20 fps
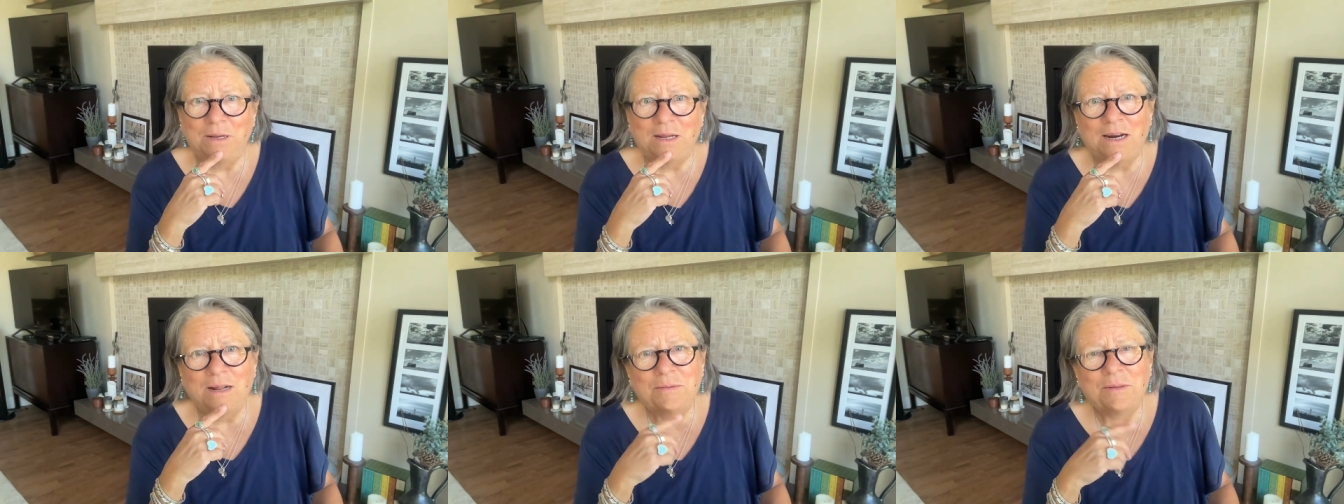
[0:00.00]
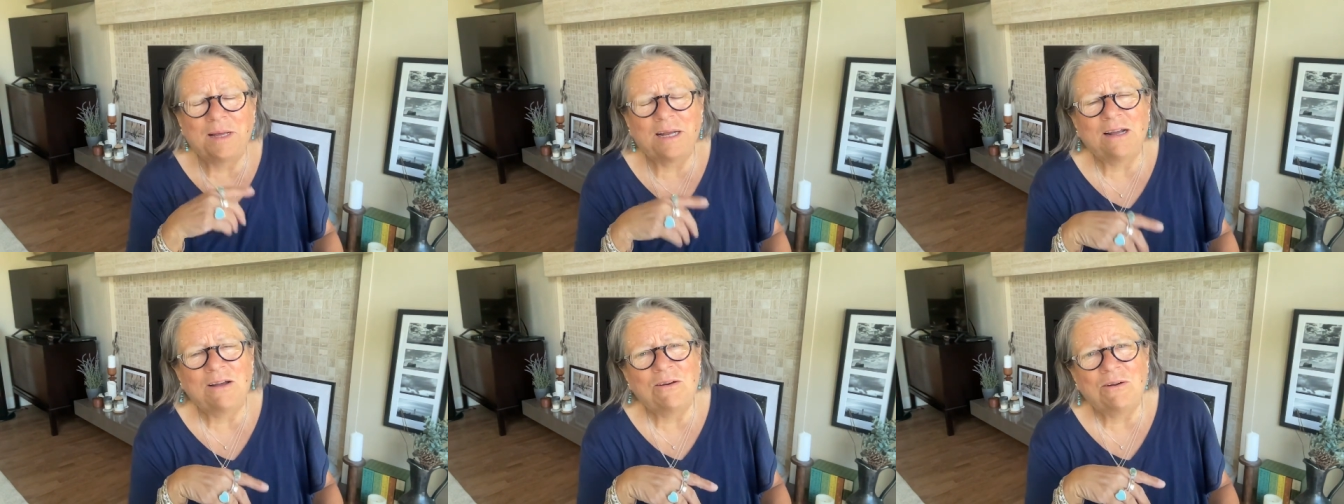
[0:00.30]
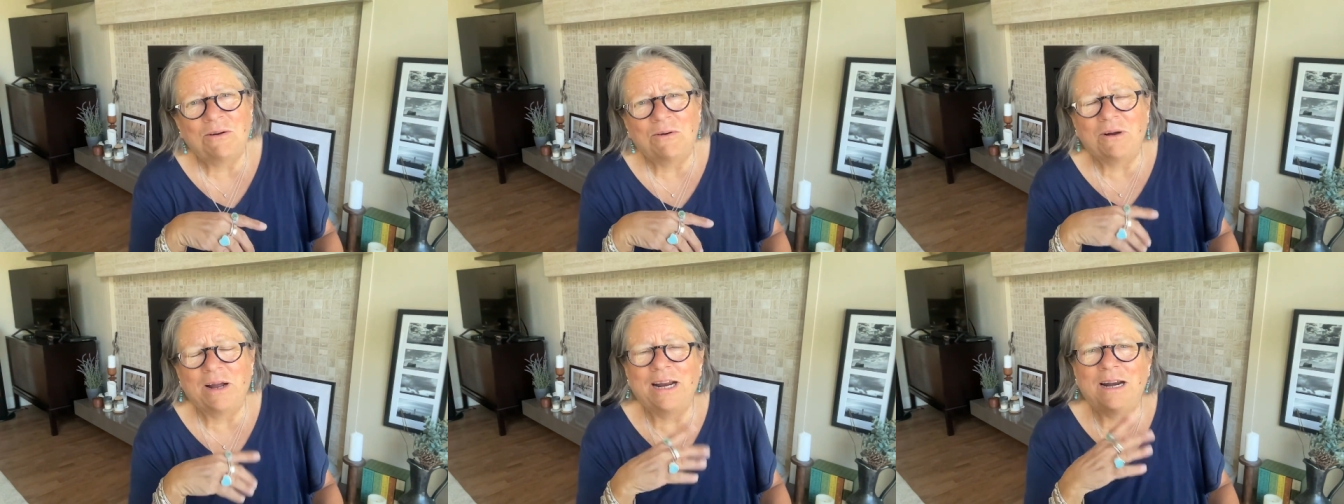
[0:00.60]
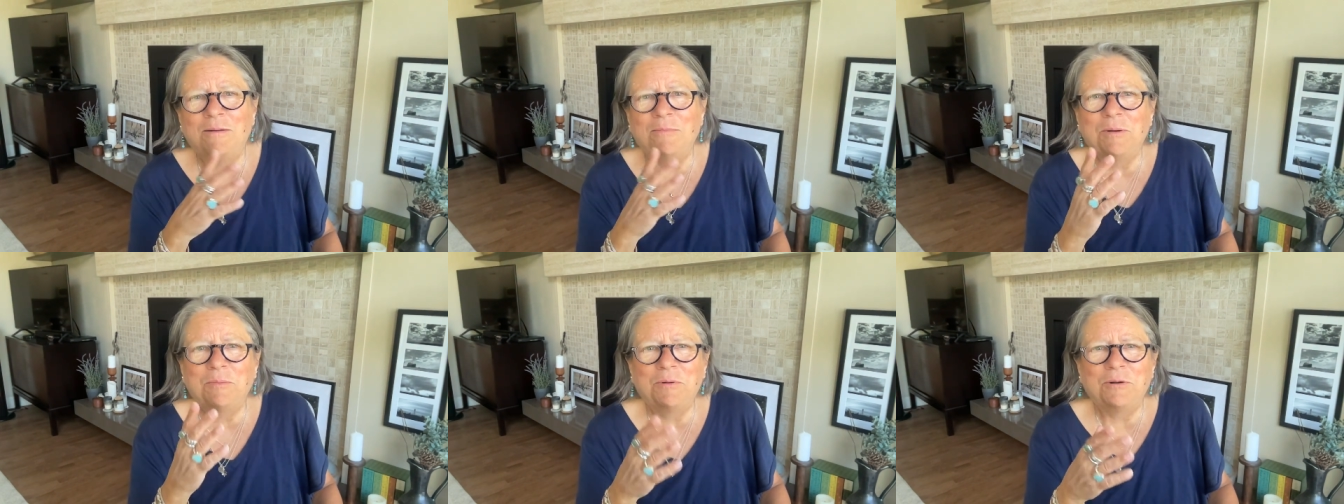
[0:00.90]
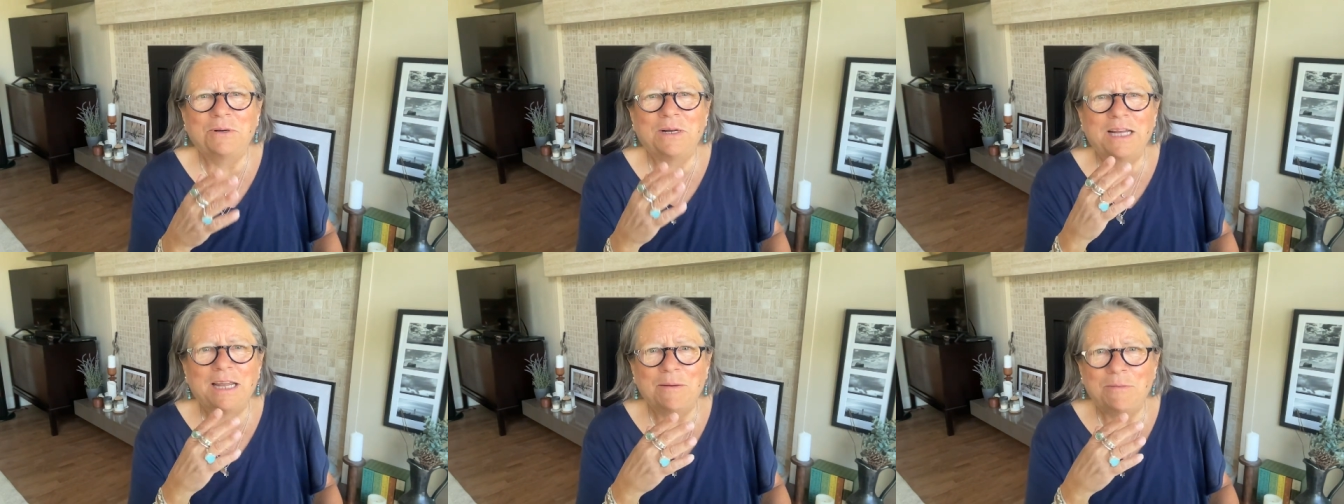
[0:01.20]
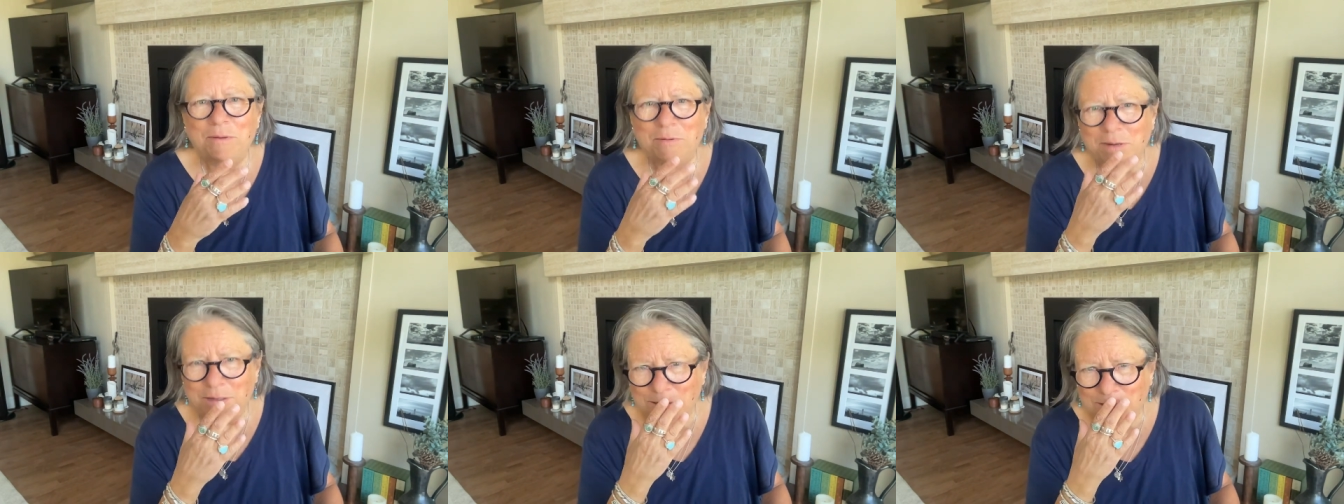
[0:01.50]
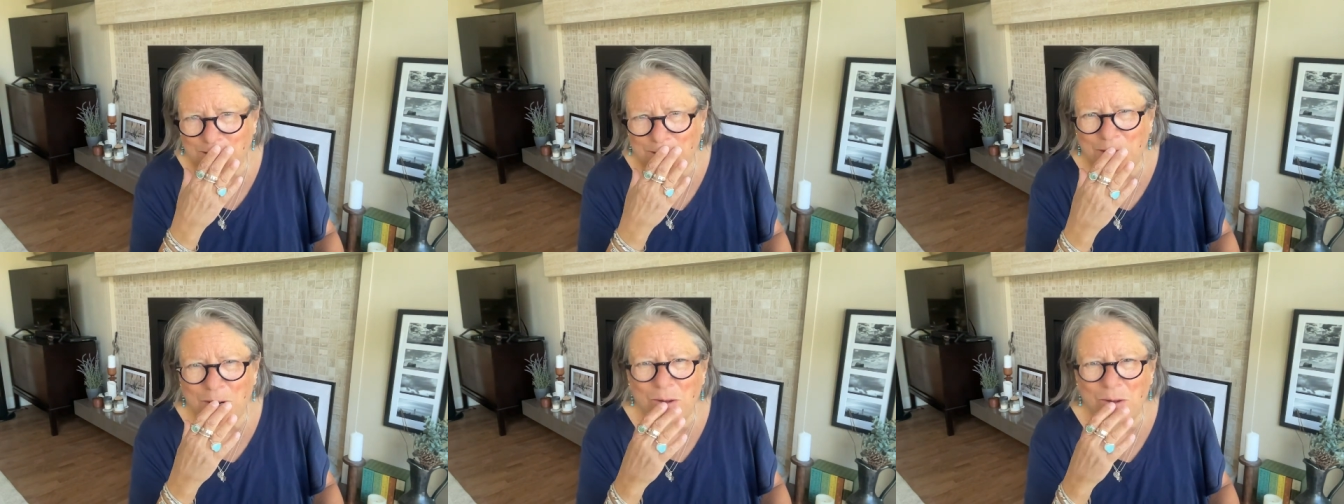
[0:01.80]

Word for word: And I'm like, oh, and I remember when it came to me, I said,